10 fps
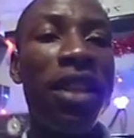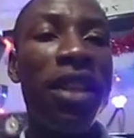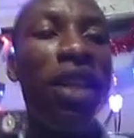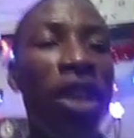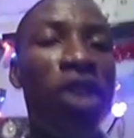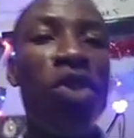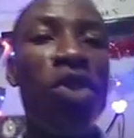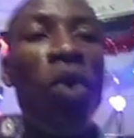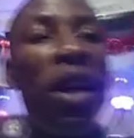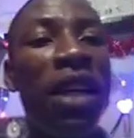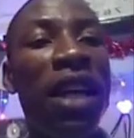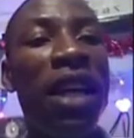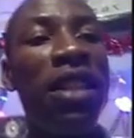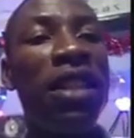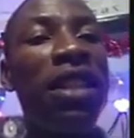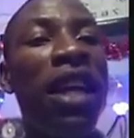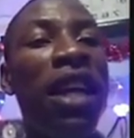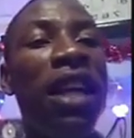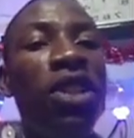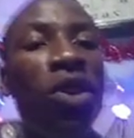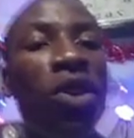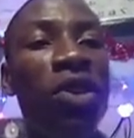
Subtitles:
So when it gains the 3 electrons,